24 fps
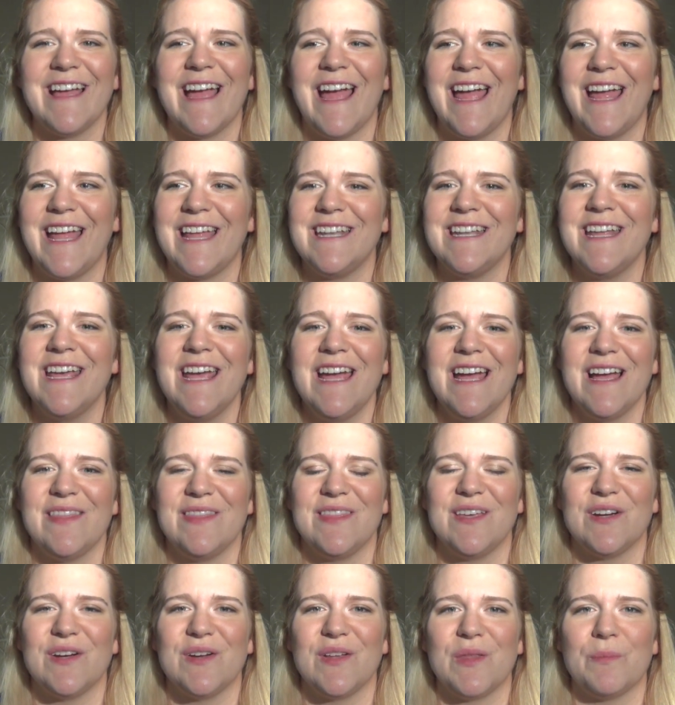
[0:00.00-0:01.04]
And
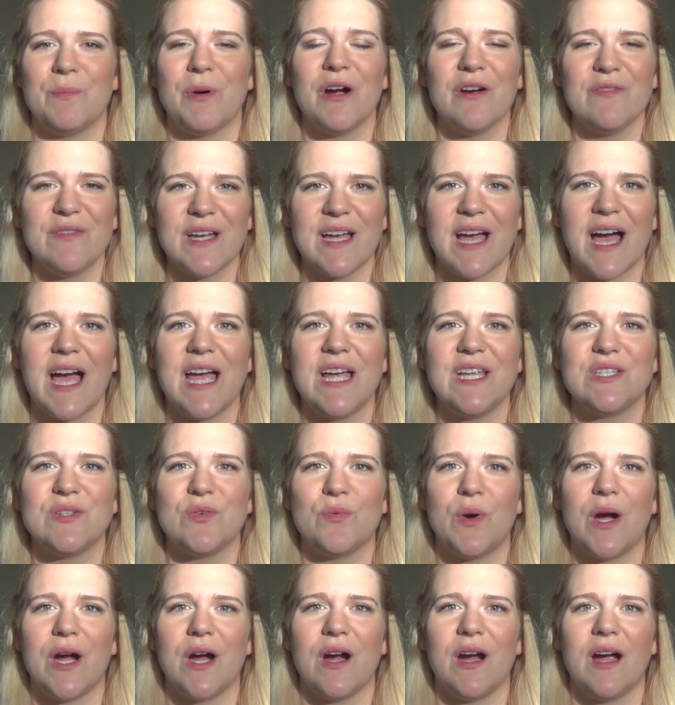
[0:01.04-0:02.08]
they're the perfect height
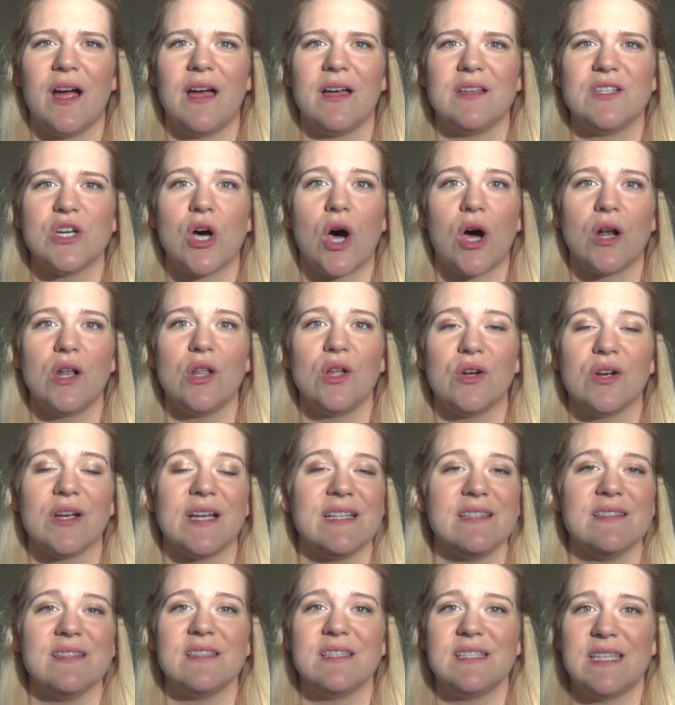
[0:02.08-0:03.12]
to where a toddler
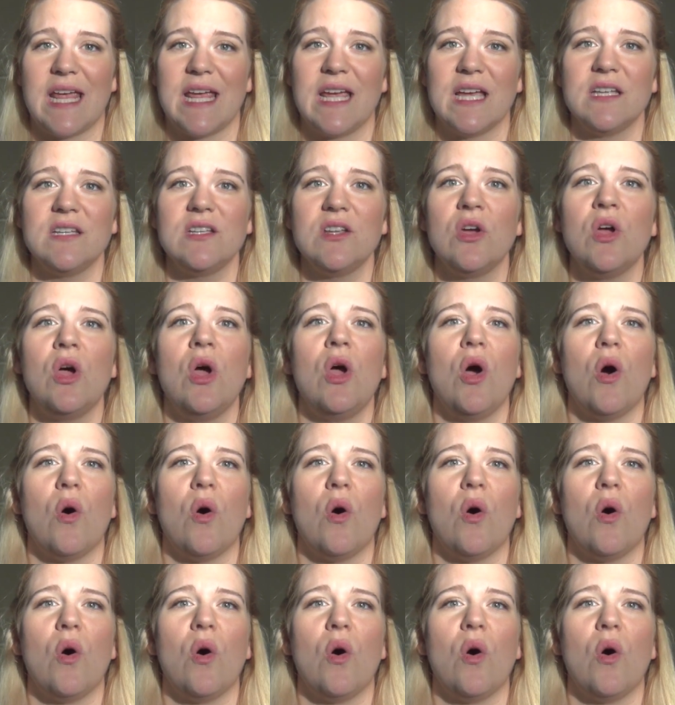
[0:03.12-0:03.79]
can stand,